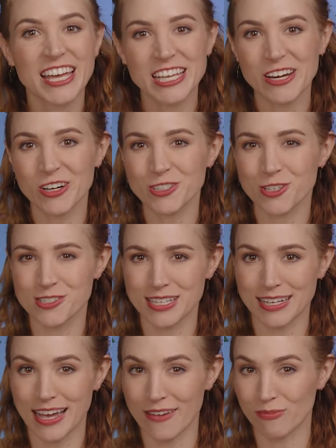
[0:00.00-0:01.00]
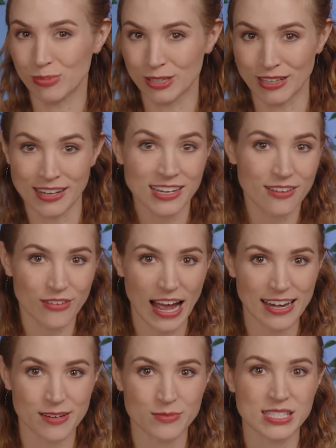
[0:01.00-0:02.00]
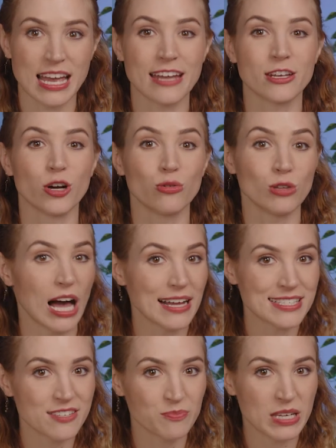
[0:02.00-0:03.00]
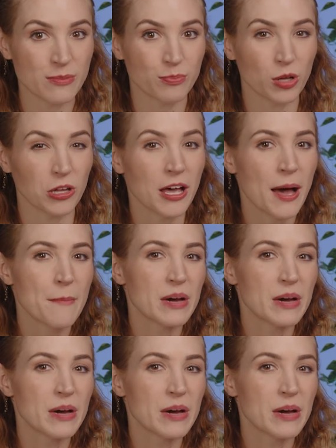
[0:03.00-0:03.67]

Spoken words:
Characters can have plenty of items and know lots of people,